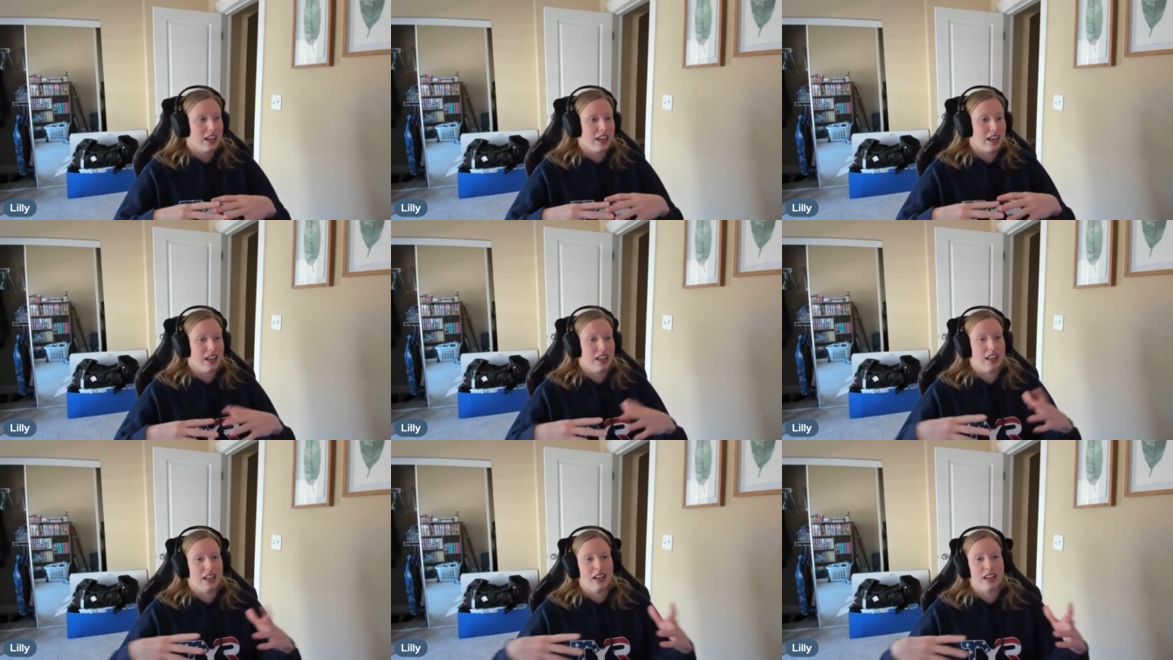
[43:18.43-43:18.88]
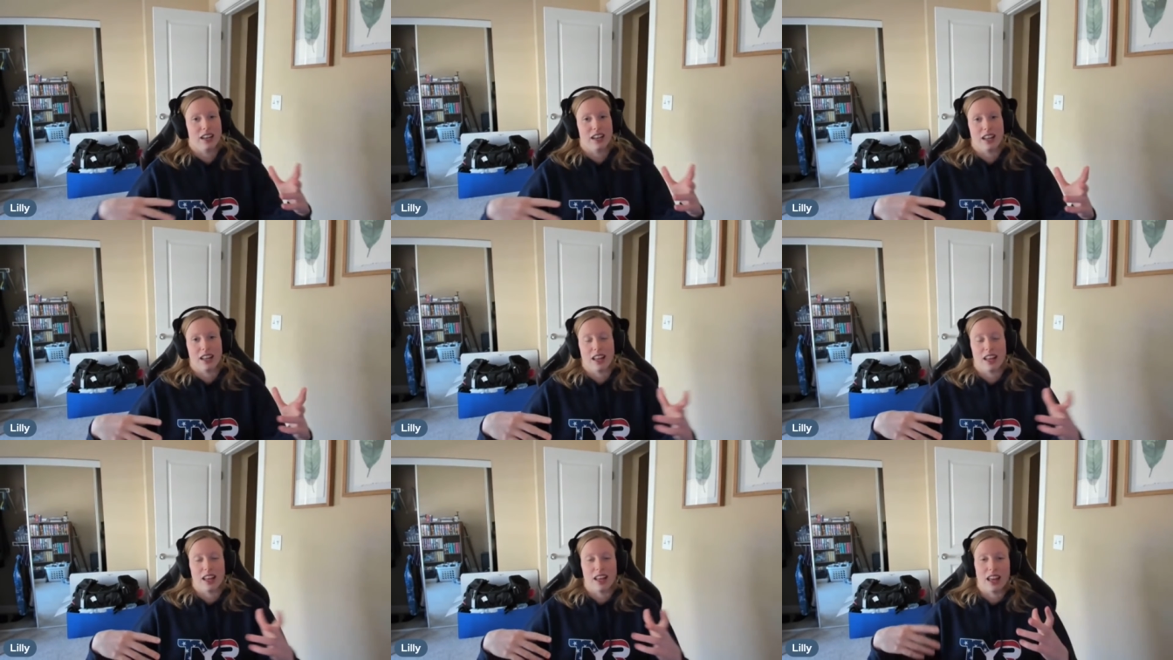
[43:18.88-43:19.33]
And
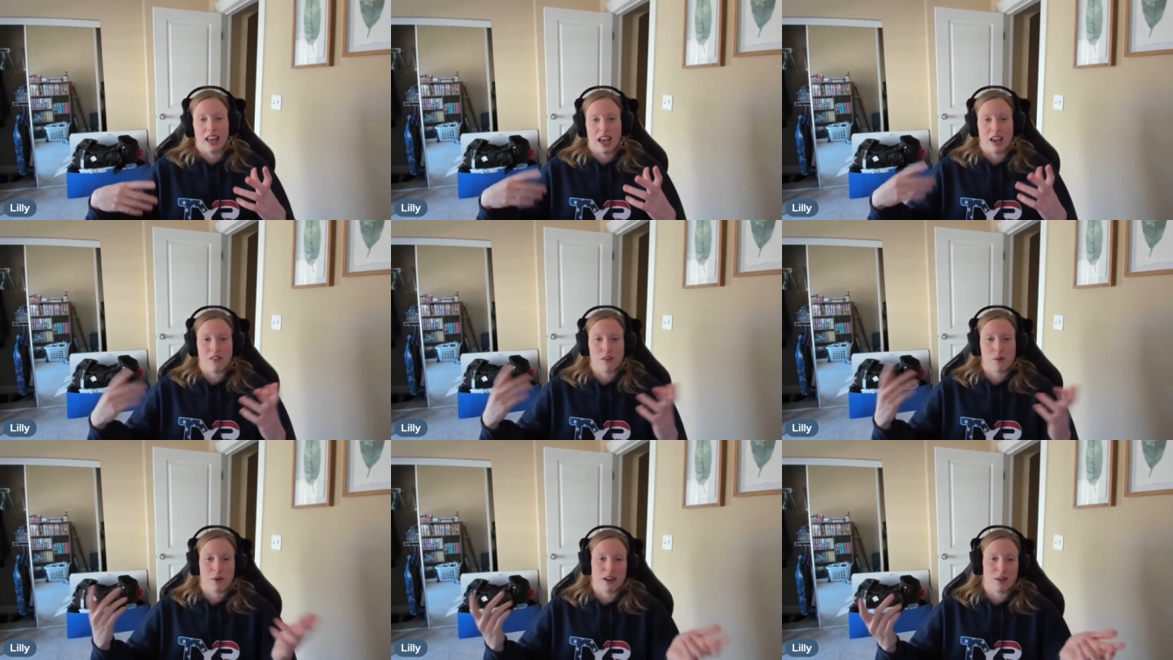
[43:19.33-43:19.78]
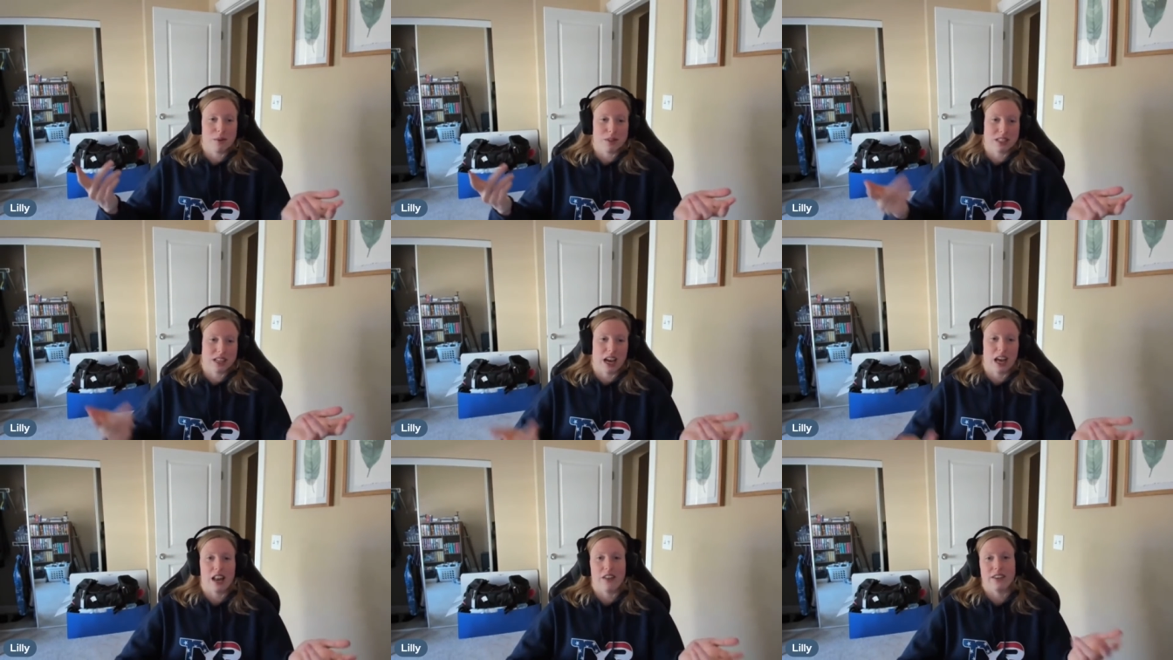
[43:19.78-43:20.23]
everybody was
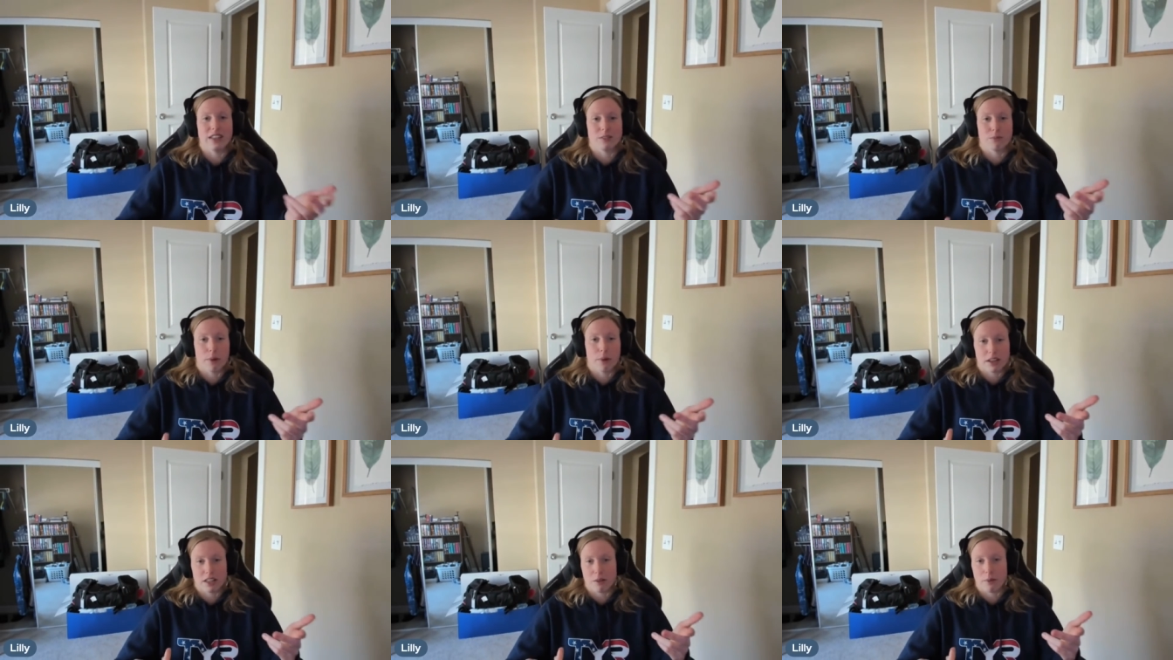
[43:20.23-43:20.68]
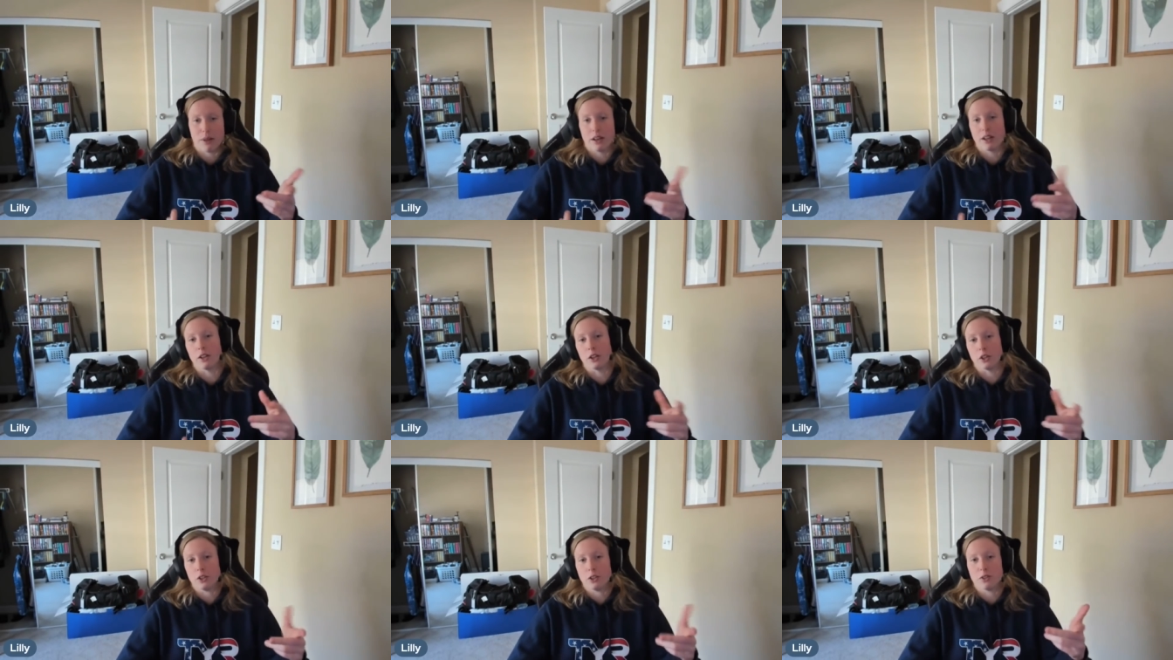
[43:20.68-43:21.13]
kind of expecting me to
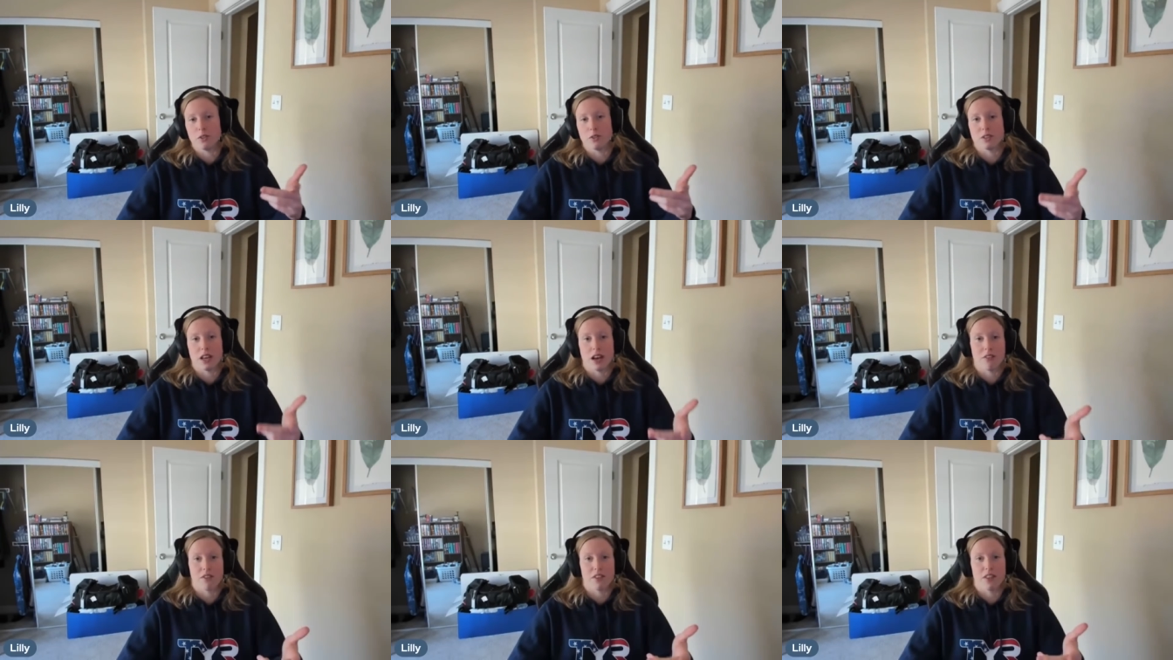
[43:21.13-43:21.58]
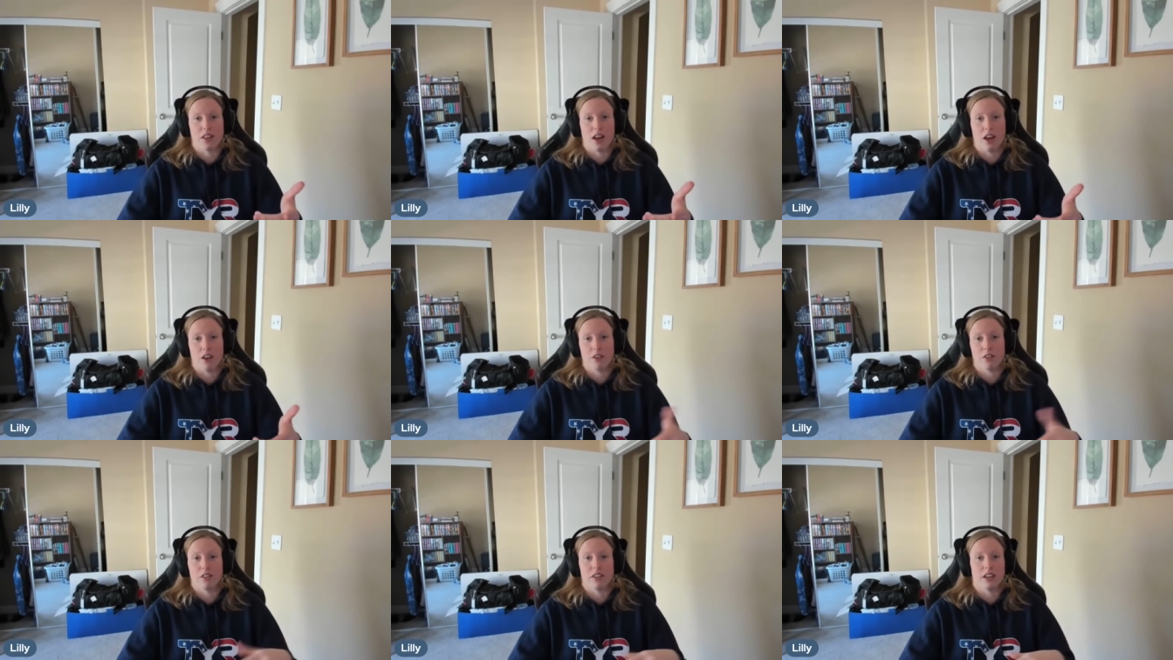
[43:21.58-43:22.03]
lose after the
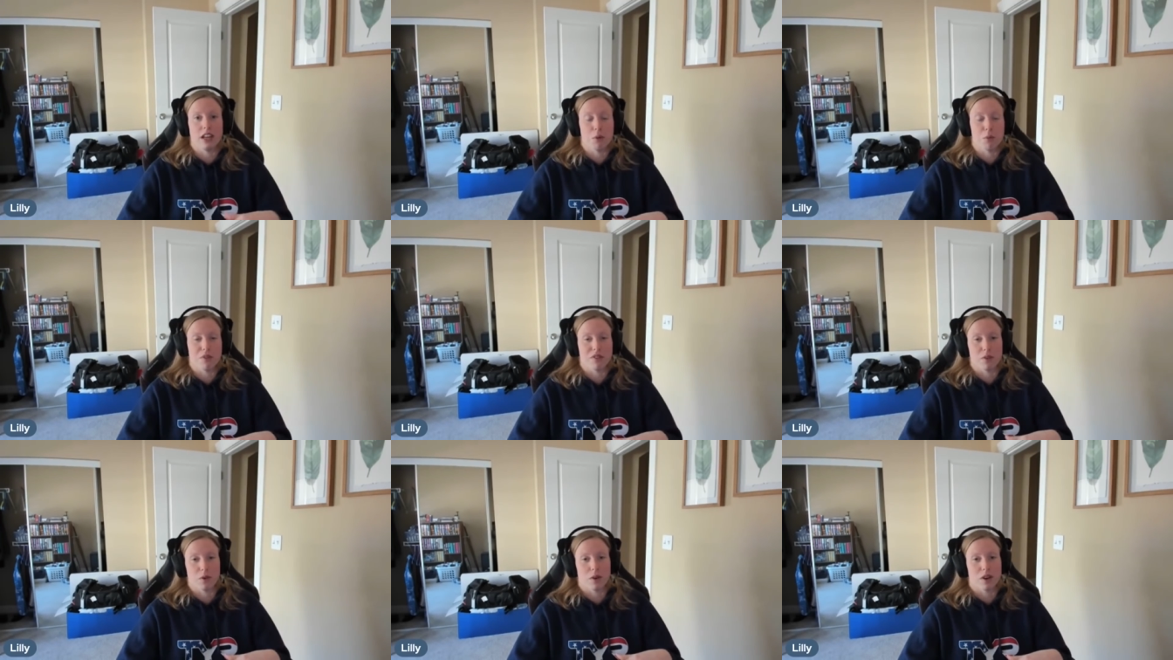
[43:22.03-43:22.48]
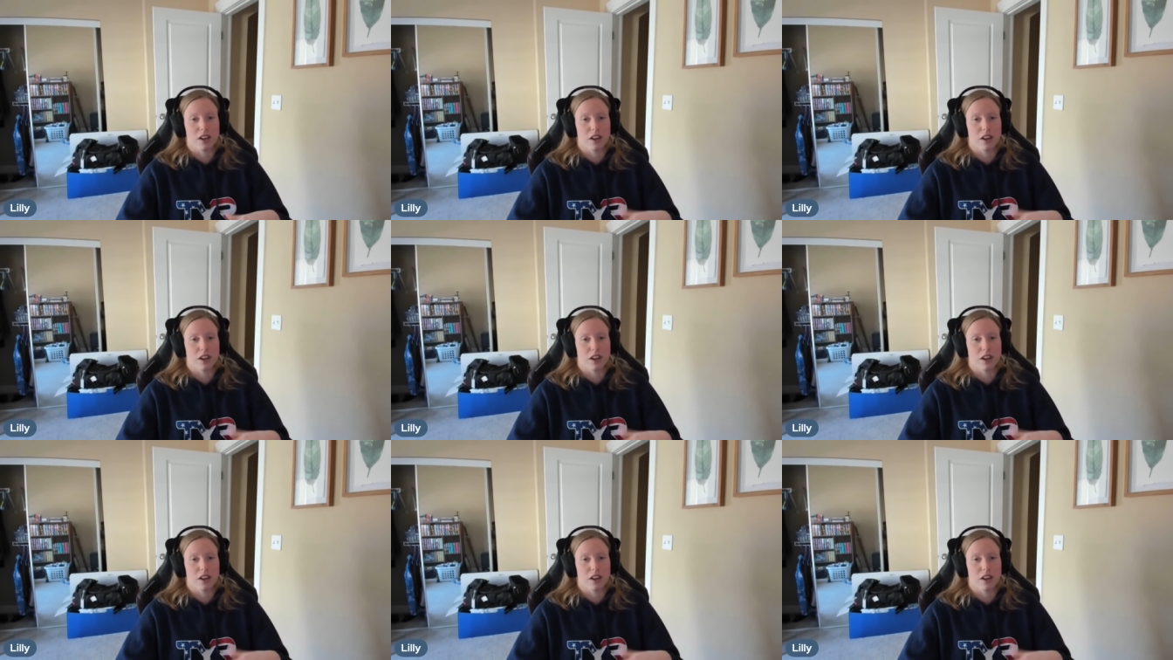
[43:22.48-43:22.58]
100 the day before.